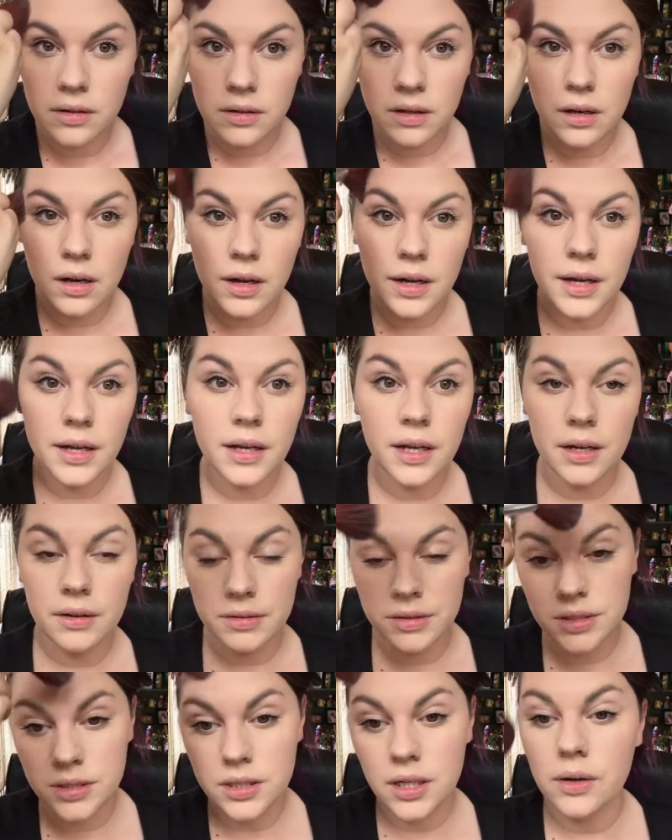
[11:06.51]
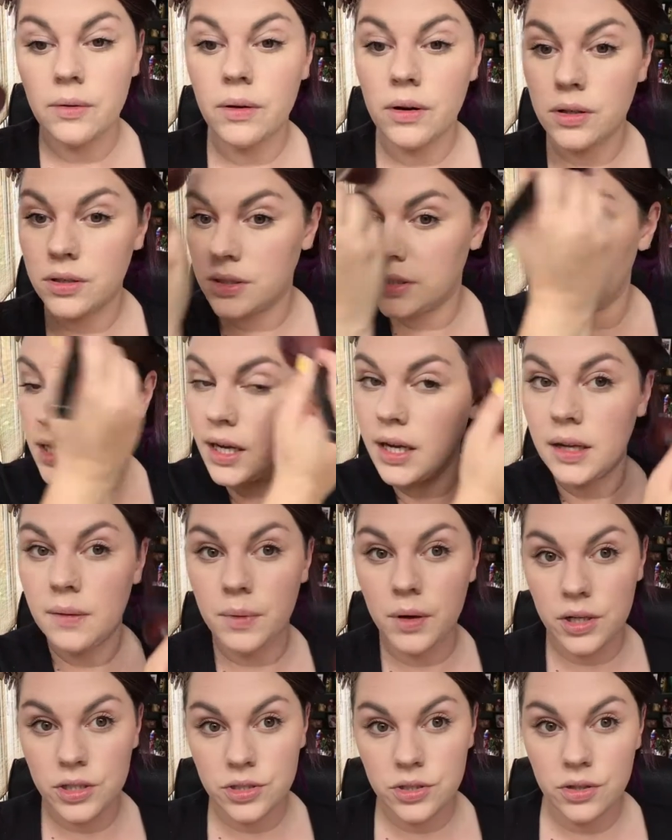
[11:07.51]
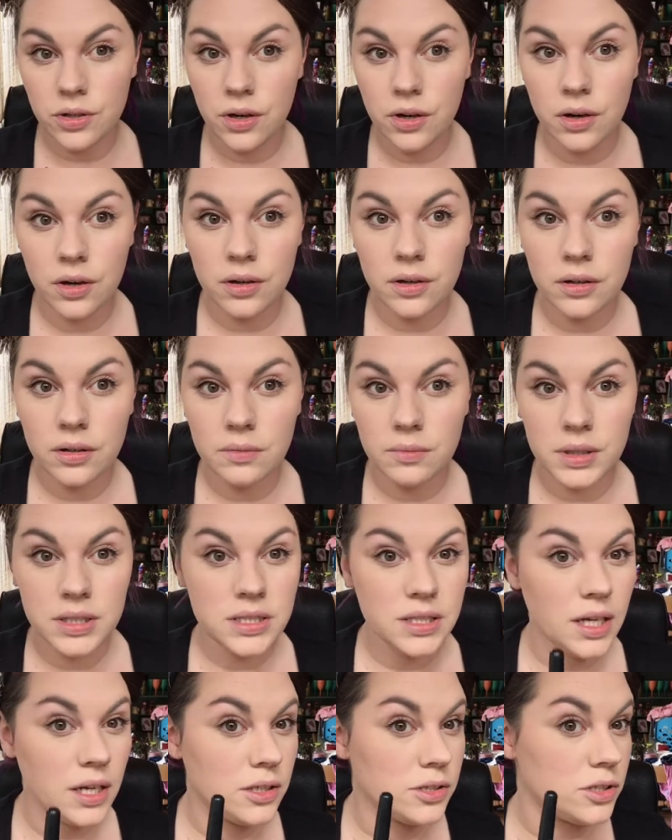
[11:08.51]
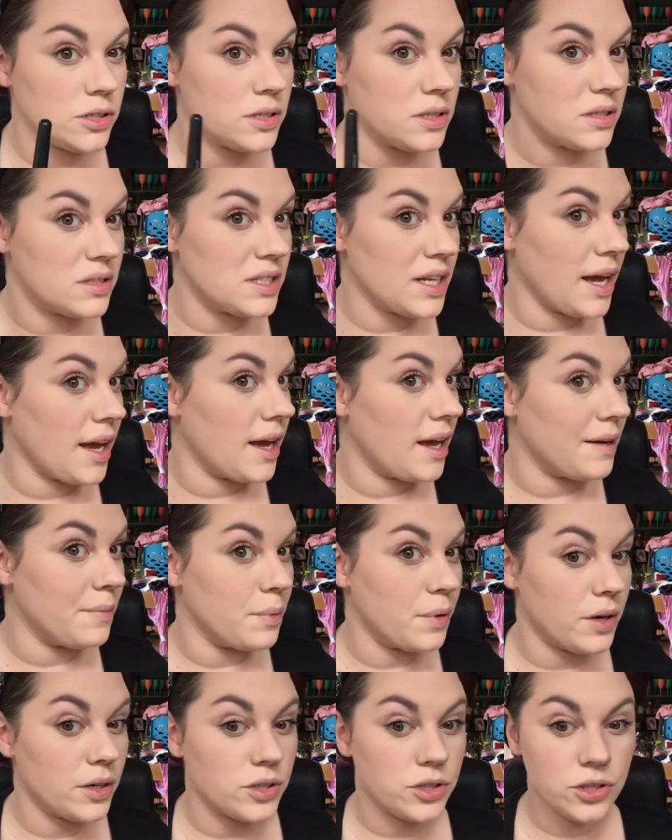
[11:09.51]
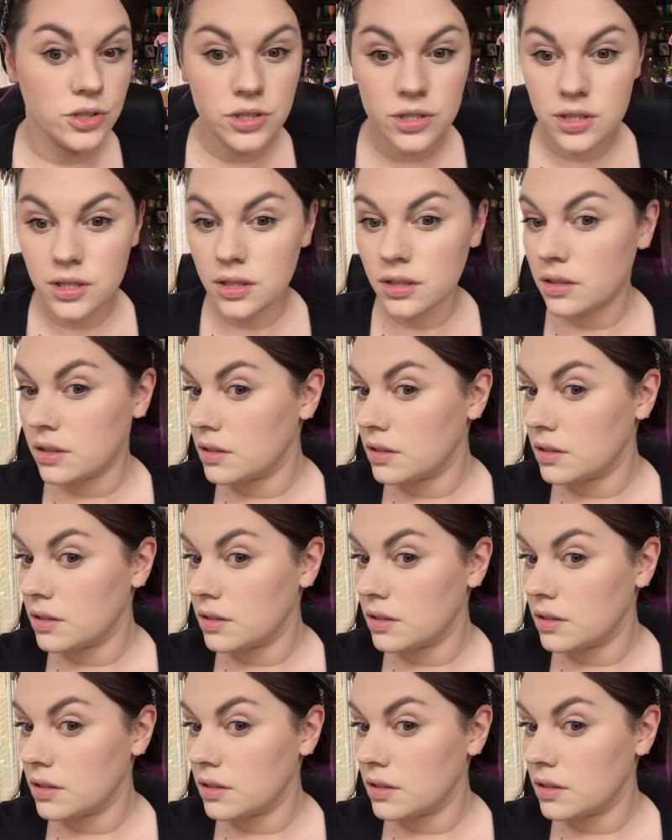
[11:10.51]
The light in here is so odd today, but I do look, my skin just looks airbrushed.